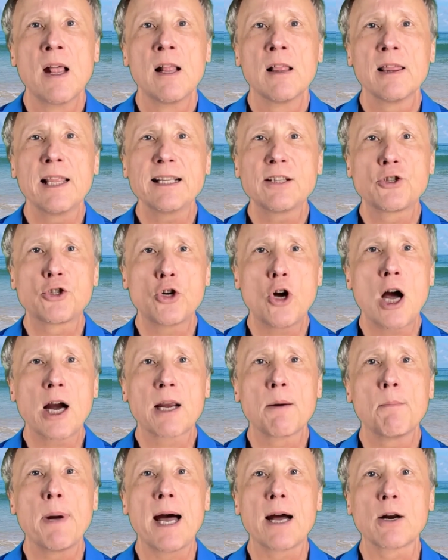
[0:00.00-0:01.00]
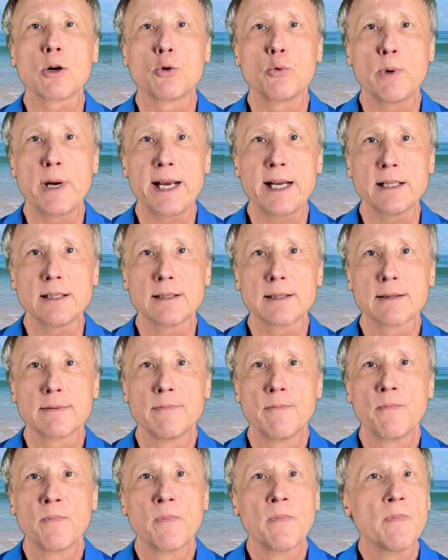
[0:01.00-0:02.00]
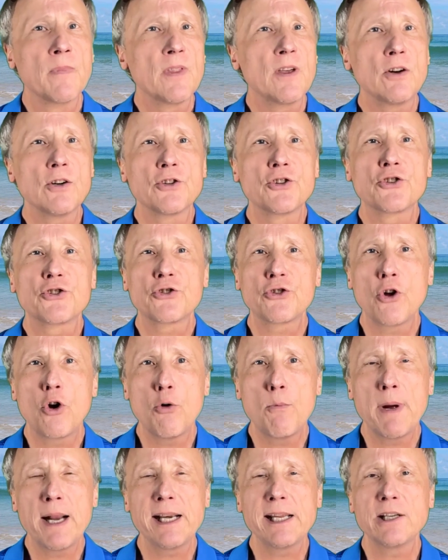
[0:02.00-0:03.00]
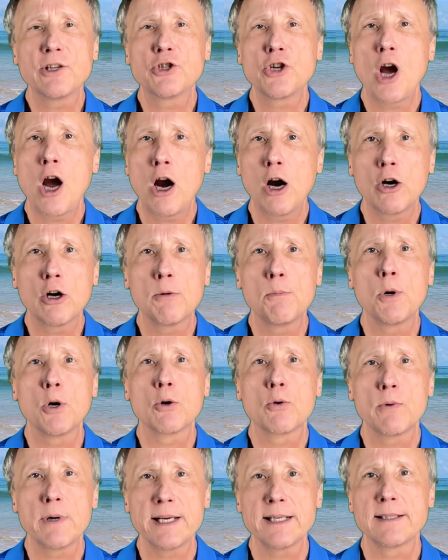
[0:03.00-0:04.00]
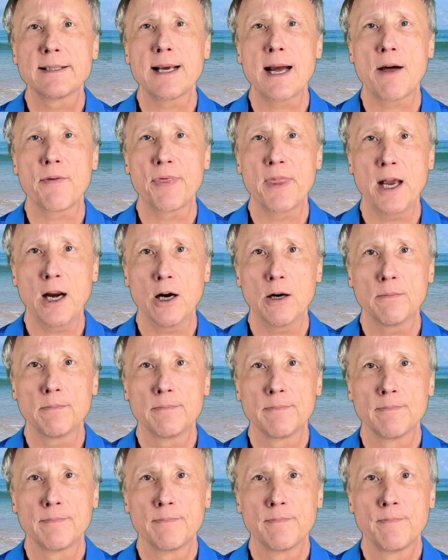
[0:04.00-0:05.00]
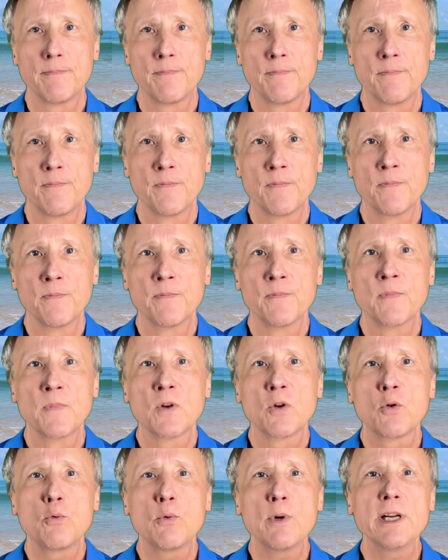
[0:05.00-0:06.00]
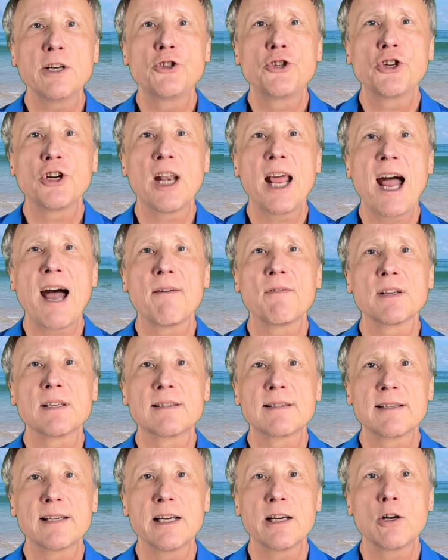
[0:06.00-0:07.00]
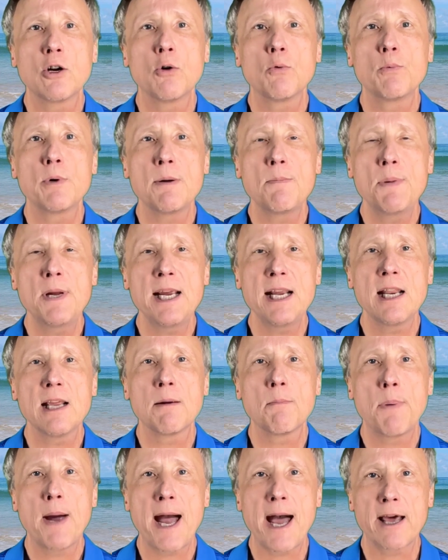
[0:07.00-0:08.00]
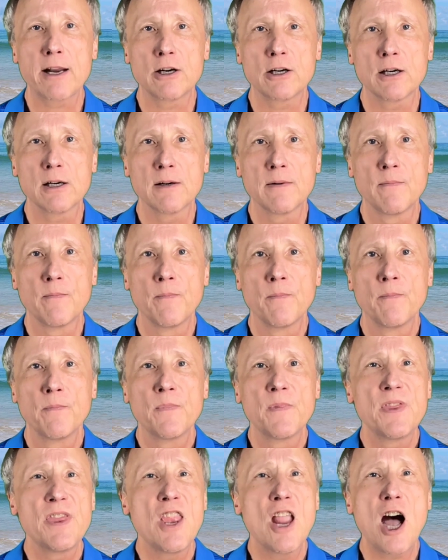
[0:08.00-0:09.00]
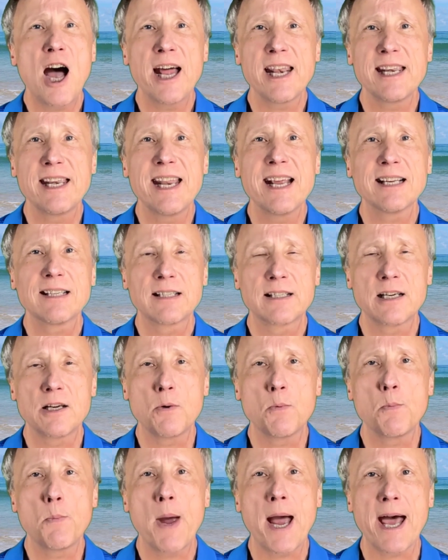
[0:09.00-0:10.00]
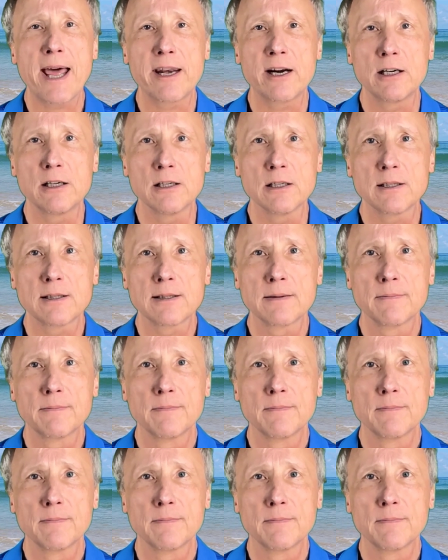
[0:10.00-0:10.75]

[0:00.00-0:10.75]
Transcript: Let's talk about grids. There are so many terrible grids out there. Grids should have a single repeating pattern, not nested patterns.